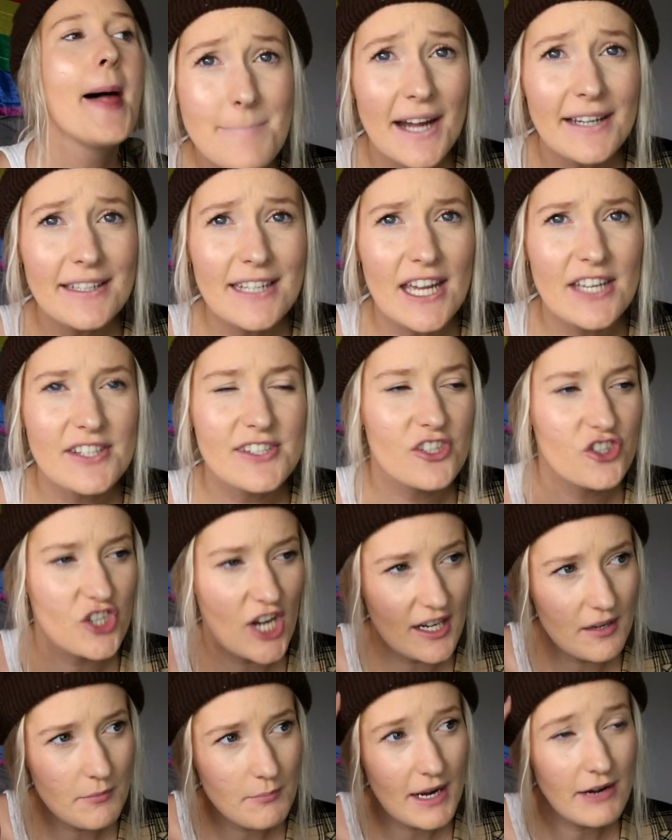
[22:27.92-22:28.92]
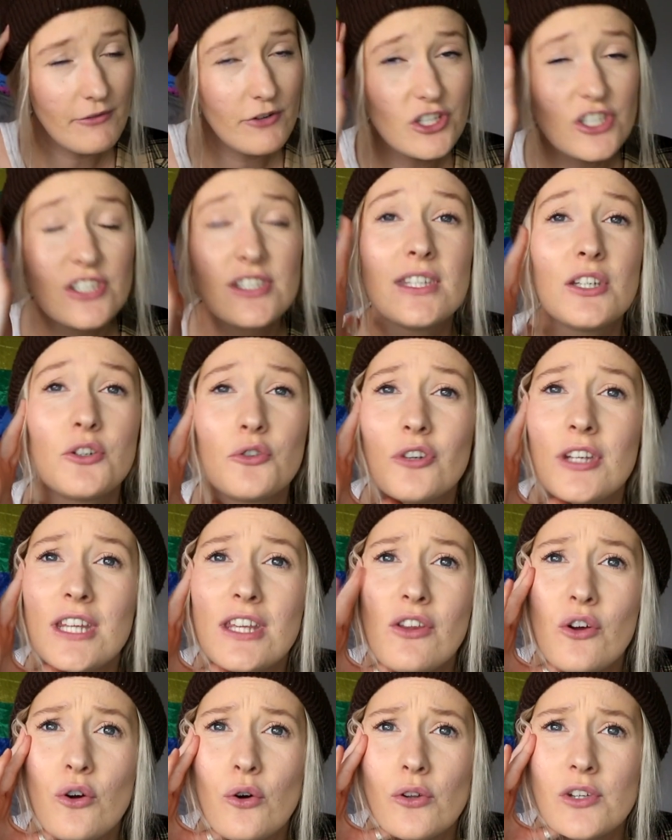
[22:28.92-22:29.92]
But yes, Shannon Beveridge is literally
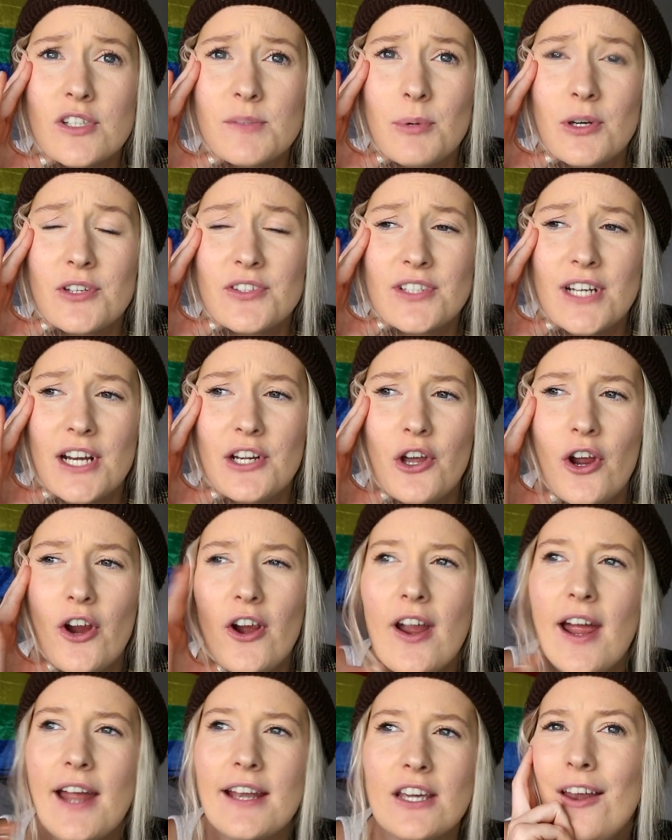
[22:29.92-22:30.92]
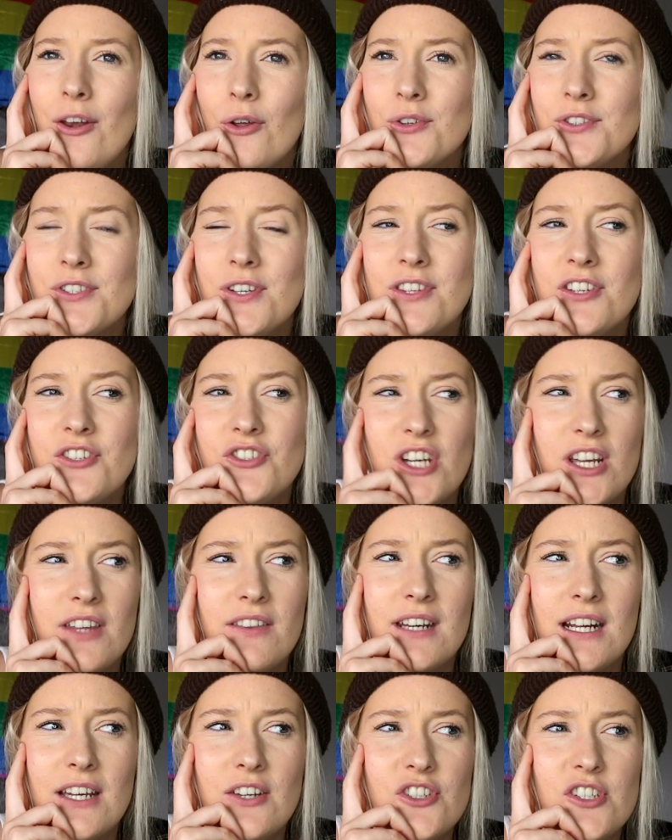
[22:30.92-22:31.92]
the coolest person I know. And, and also this chick
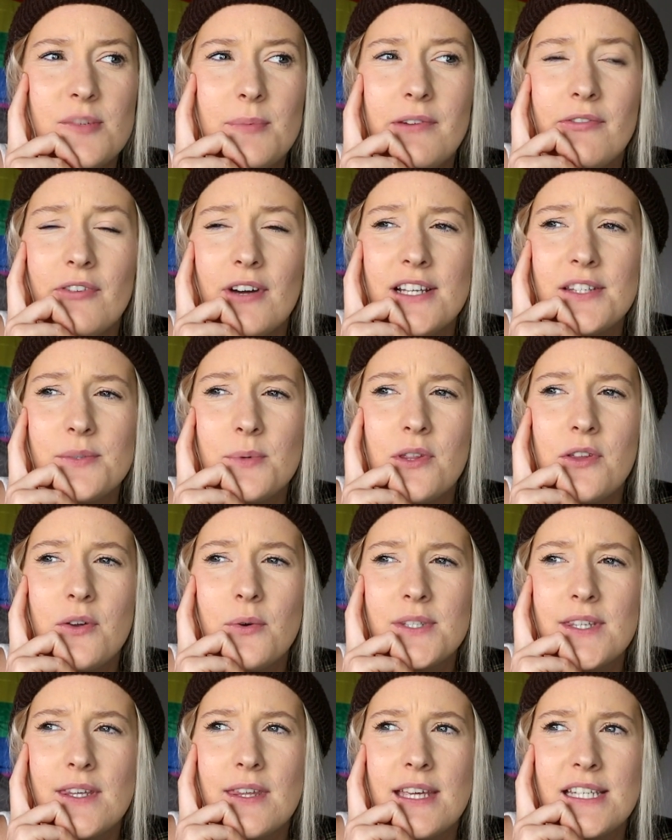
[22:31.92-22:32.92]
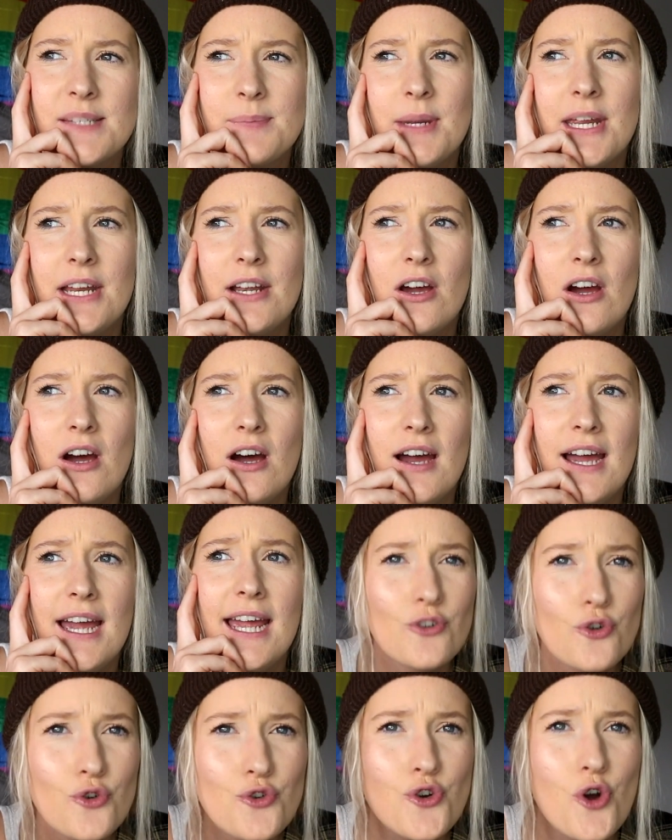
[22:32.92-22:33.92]
that I used to be friends with who was a lesbian, I
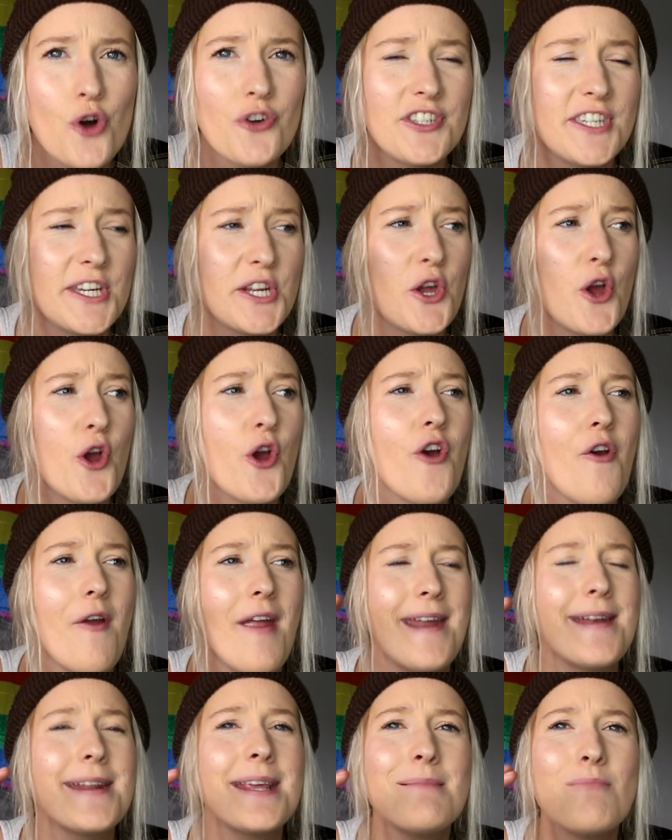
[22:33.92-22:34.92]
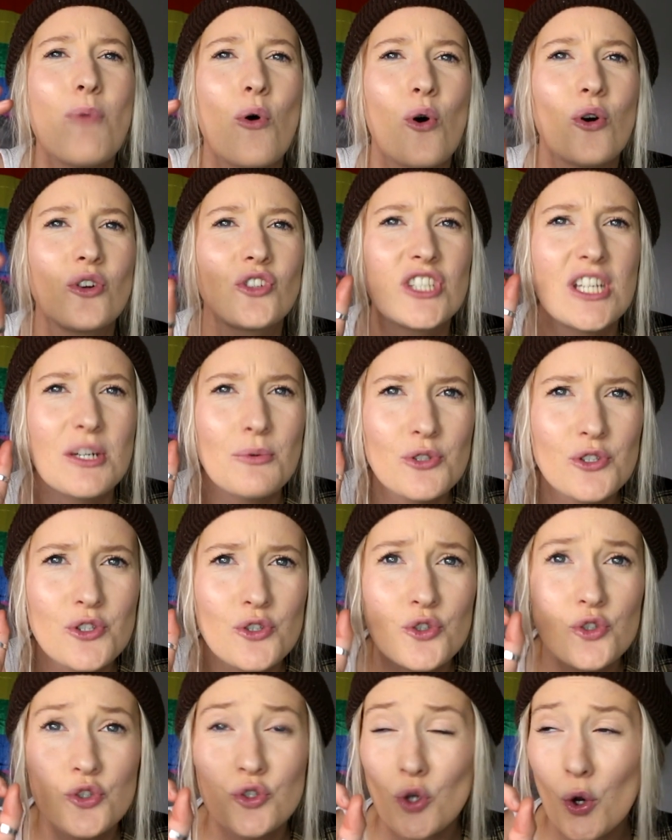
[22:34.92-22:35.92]
could not dig her anymore. She was
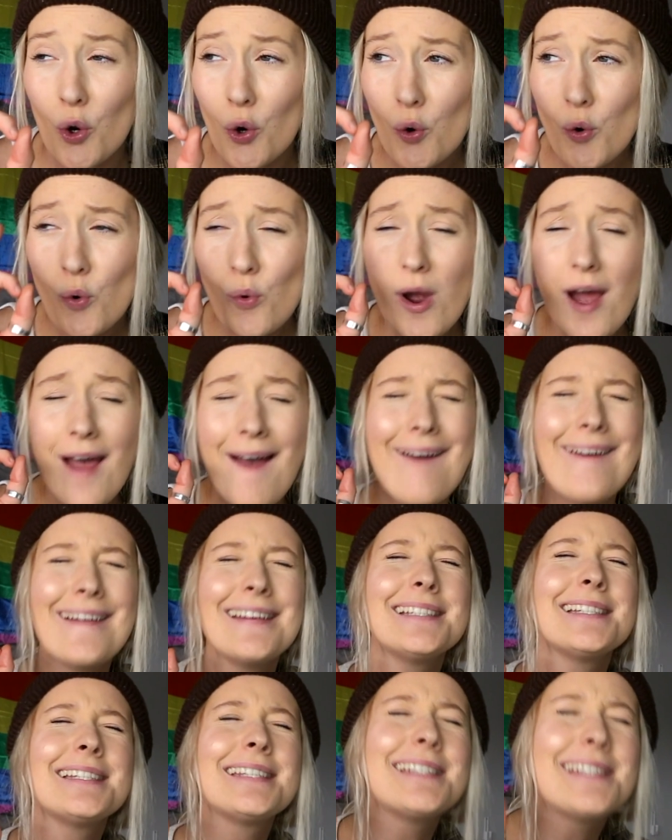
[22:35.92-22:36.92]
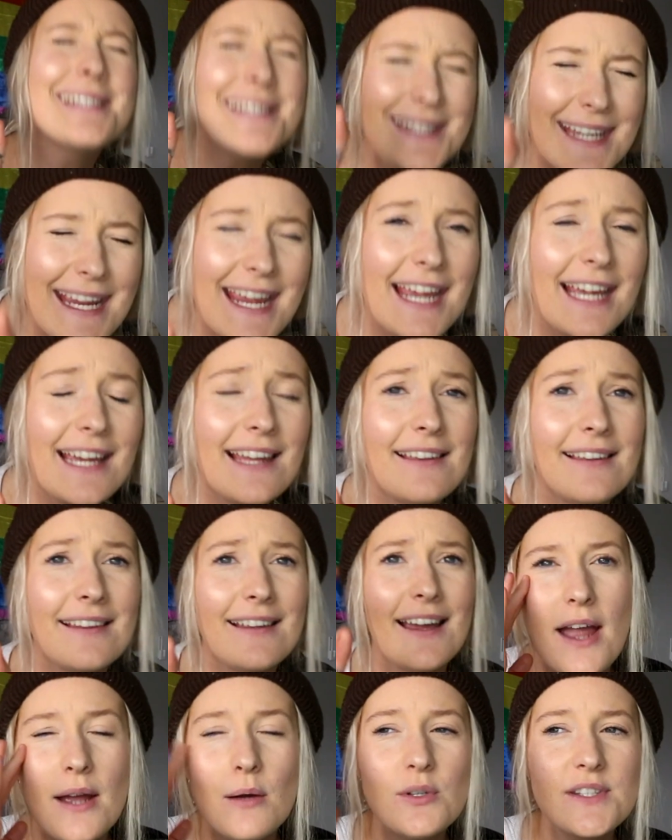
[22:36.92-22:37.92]
so sick.
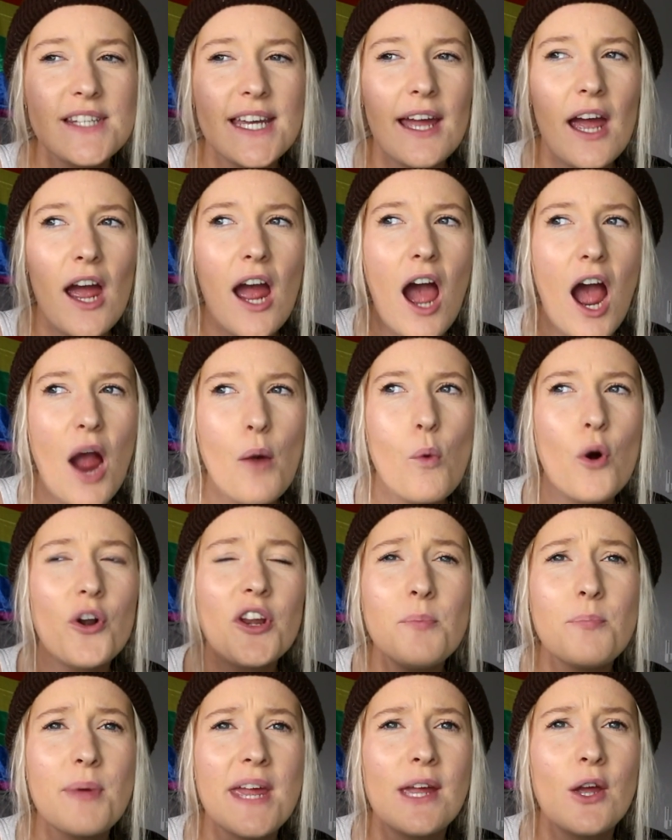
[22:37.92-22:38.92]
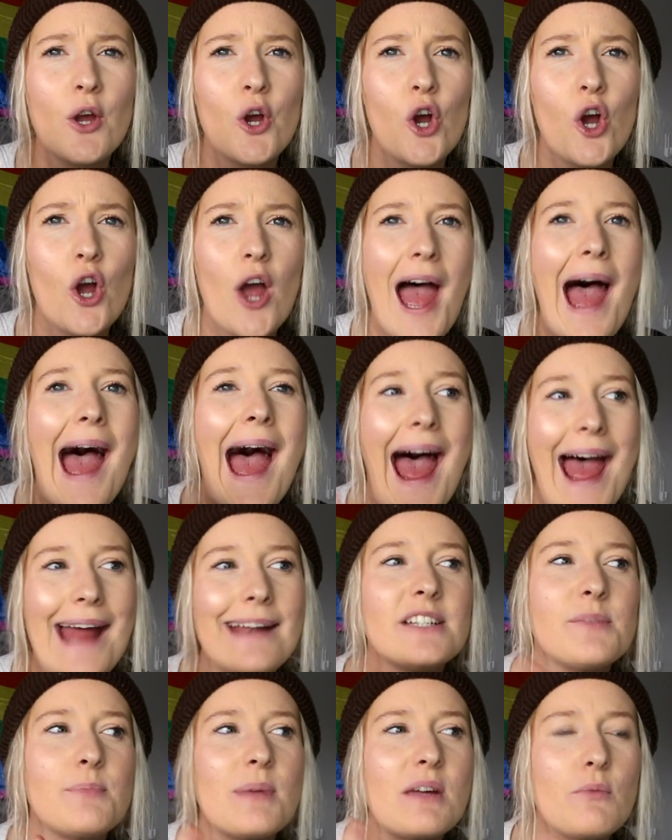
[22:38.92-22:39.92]
It was like a, I want to be her
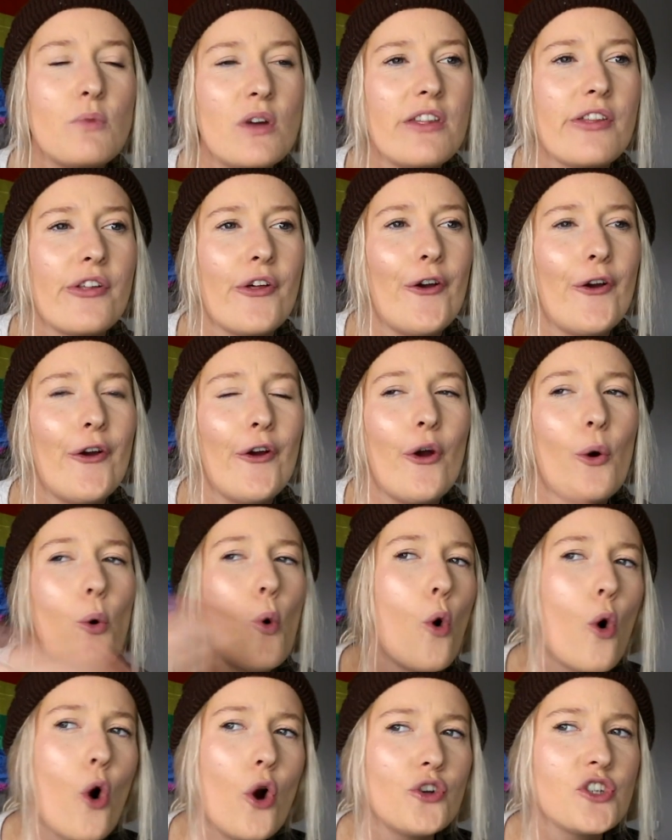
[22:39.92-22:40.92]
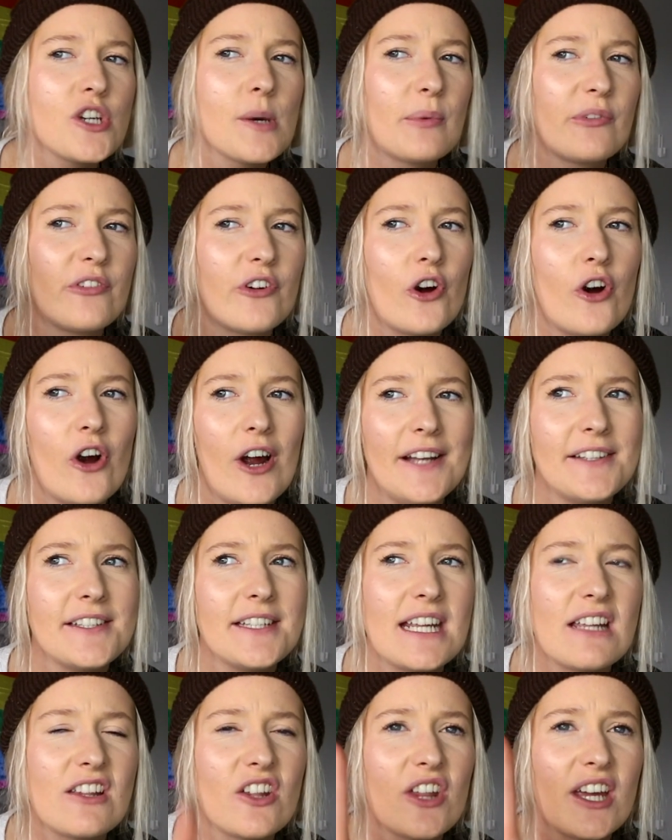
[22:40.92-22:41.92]
and be with her, or on top of her or
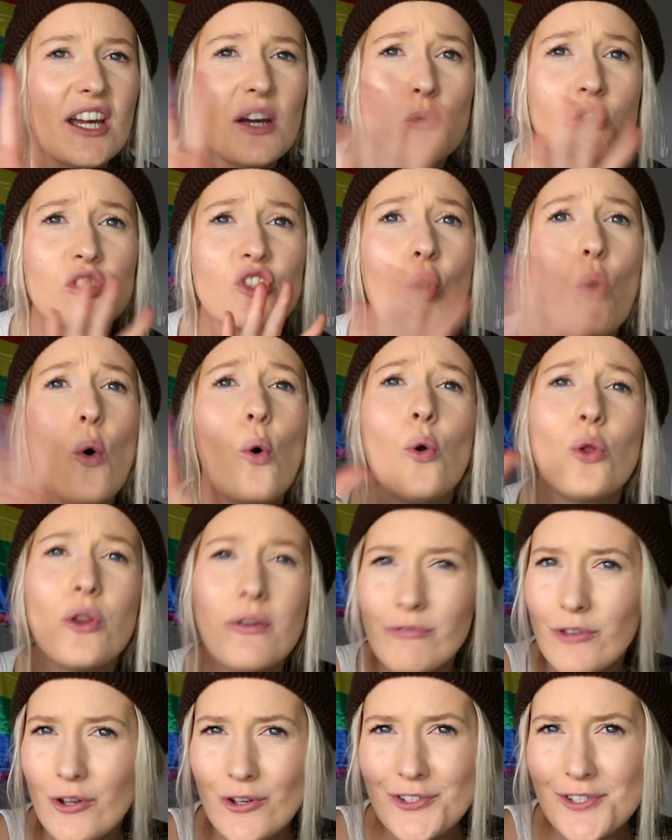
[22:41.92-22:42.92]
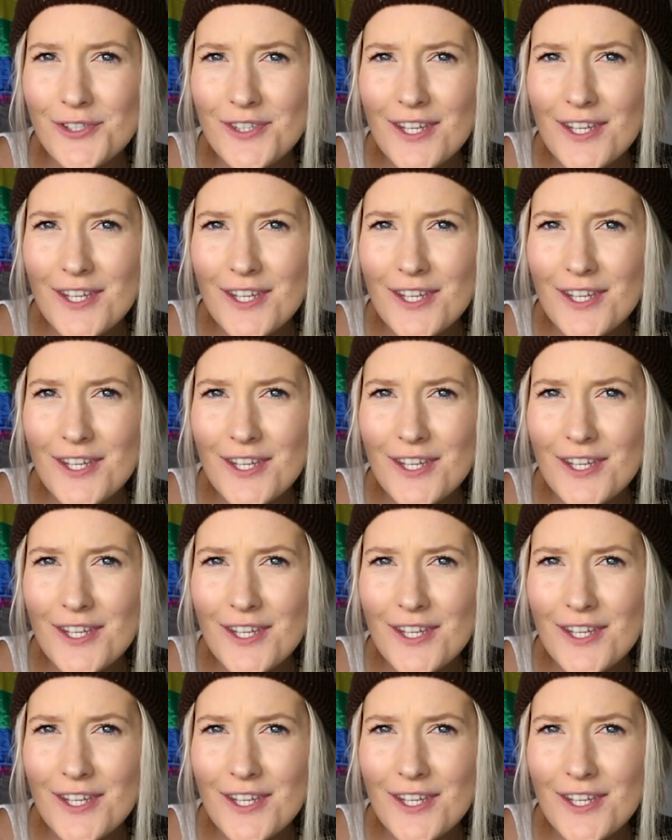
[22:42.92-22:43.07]
underneath her. Like, it was all of those